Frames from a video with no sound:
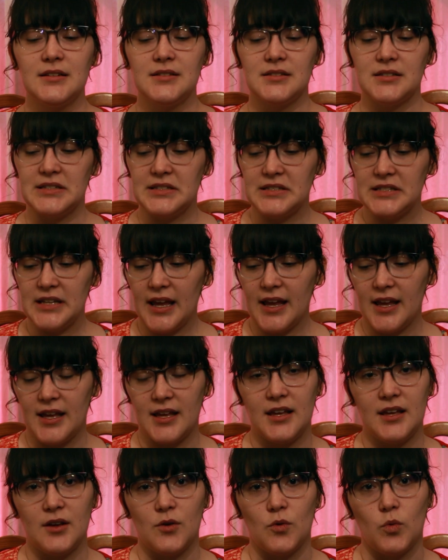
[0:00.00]

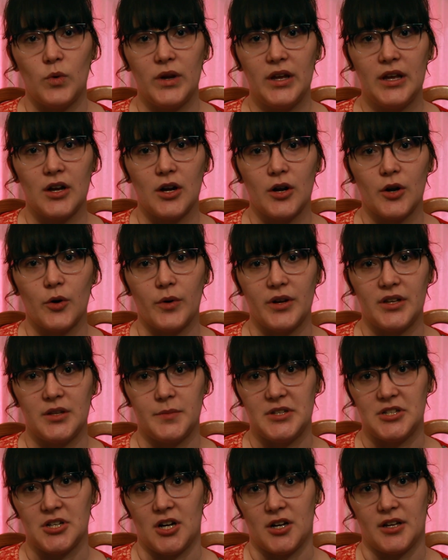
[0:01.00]
Today we are going to
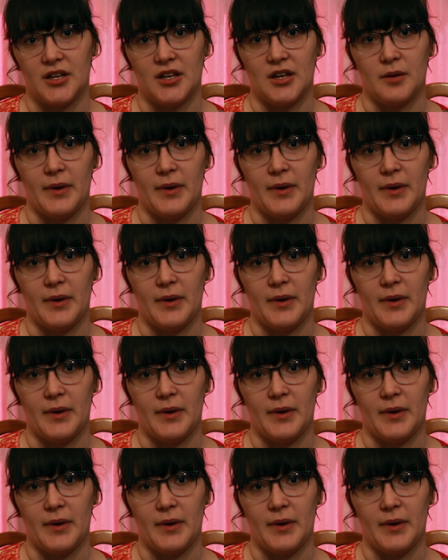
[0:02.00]
be talking